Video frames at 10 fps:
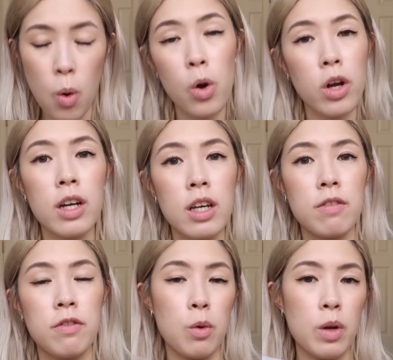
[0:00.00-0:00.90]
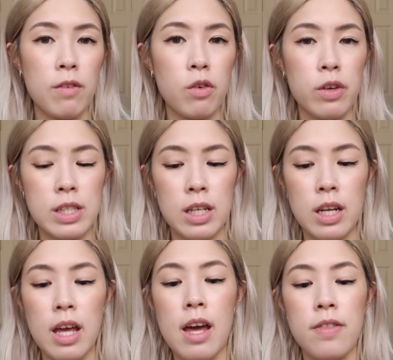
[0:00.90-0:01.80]
or if for whatever reason
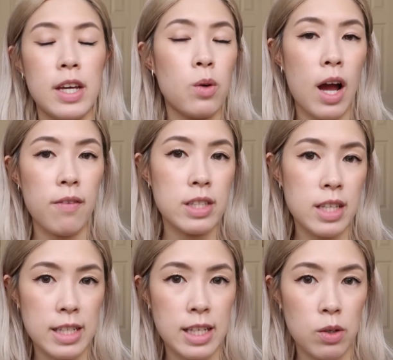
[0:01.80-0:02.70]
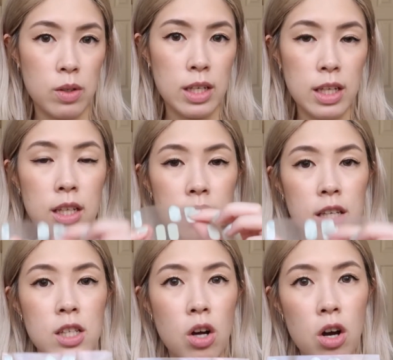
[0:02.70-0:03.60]
they don't have the size that you need,
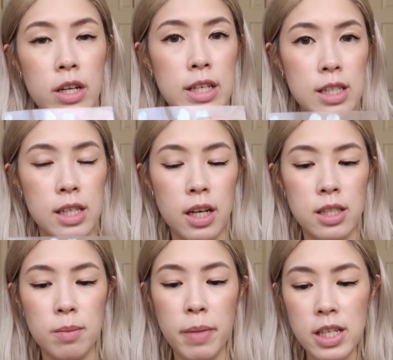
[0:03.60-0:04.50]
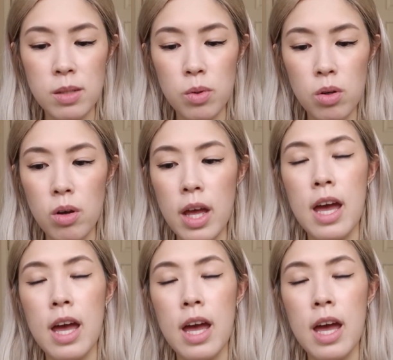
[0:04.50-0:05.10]
these are easily customizable,